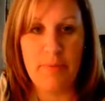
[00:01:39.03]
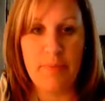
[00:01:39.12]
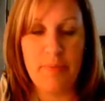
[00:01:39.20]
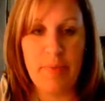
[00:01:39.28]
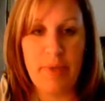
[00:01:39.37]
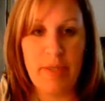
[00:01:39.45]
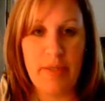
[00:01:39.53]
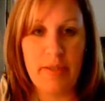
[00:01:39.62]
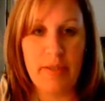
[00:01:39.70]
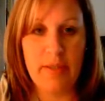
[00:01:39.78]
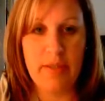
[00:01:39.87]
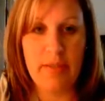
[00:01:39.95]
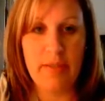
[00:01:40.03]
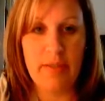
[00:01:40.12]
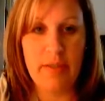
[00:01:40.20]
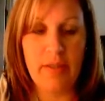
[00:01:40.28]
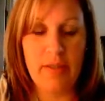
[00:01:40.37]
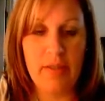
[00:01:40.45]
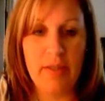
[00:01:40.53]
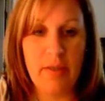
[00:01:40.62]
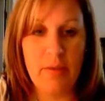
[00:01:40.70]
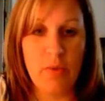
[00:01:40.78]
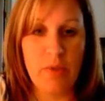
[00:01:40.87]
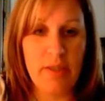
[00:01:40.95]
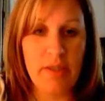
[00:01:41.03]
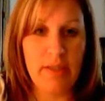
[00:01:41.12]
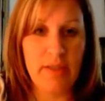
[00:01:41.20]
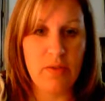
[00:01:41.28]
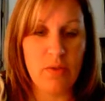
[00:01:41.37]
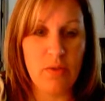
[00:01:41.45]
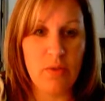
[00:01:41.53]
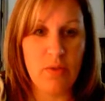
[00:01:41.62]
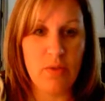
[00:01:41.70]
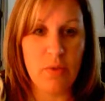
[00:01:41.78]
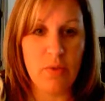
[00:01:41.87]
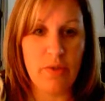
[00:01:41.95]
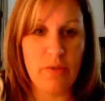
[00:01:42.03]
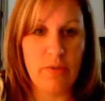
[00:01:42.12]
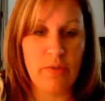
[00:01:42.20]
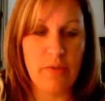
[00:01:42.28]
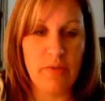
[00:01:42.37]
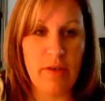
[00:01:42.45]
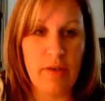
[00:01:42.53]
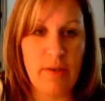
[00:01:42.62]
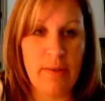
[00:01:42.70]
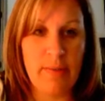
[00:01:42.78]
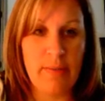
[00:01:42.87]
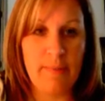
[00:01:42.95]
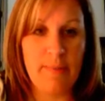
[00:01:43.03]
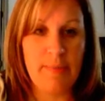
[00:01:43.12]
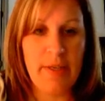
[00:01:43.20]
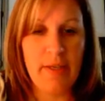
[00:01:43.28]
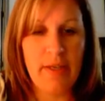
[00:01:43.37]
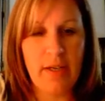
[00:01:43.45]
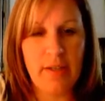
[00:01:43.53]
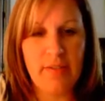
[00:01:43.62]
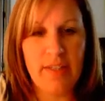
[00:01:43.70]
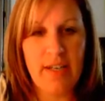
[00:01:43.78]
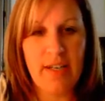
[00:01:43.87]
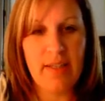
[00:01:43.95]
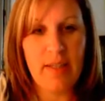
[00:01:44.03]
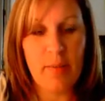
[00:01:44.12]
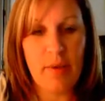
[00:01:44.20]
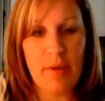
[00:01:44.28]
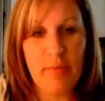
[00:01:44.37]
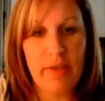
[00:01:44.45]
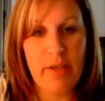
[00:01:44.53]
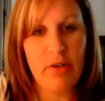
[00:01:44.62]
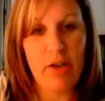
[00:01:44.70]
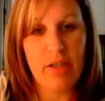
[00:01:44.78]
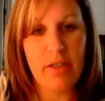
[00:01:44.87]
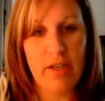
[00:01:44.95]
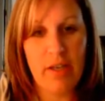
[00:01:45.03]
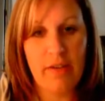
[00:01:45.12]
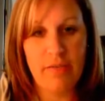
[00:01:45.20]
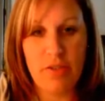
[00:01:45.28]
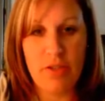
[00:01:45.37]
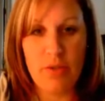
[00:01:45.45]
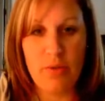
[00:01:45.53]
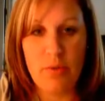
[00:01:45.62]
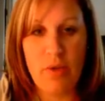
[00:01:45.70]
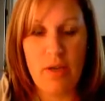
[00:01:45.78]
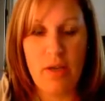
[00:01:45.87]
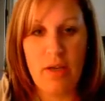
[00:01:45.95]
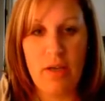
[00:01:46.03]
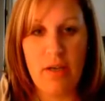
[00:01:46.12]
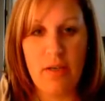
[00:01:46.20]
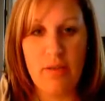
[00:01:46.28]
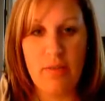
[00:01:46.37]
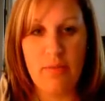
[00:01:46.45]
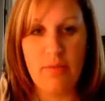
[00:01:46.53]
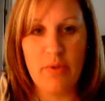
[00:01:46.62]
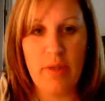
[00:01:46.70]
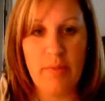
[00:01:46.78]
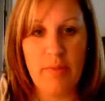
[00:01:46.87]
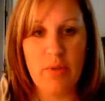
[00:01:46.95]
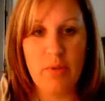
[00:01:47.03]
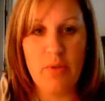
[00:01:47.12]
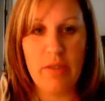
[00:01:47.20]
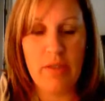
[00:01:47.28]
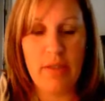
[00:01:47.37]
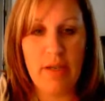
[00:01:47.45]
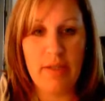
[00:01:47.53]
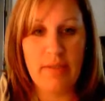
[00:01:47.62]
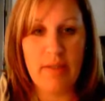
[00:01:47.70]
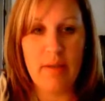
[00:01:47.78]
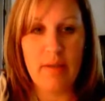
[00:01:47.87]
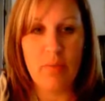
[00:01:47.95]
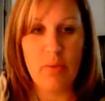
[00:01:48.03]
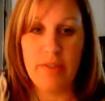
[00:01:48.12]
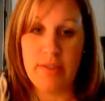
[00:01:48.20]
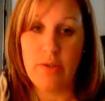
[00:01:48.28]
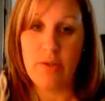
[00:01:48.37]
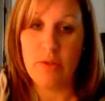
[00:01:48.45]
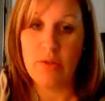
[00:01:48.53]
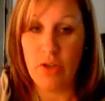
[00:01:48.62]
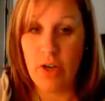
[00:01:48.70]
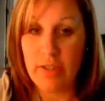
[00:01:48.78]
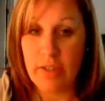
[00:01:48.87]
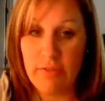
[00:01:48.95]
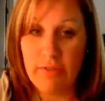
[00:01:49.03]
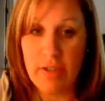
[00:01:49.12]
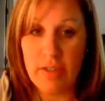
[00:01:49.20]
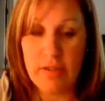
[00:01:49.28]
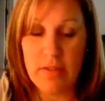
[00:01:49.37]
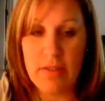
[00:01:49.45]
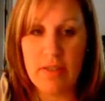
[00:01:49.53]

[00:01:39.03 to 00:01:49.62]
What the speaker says: But it really is sort of kind of setting them up later on in life too, for them to realize that boys and girls are different.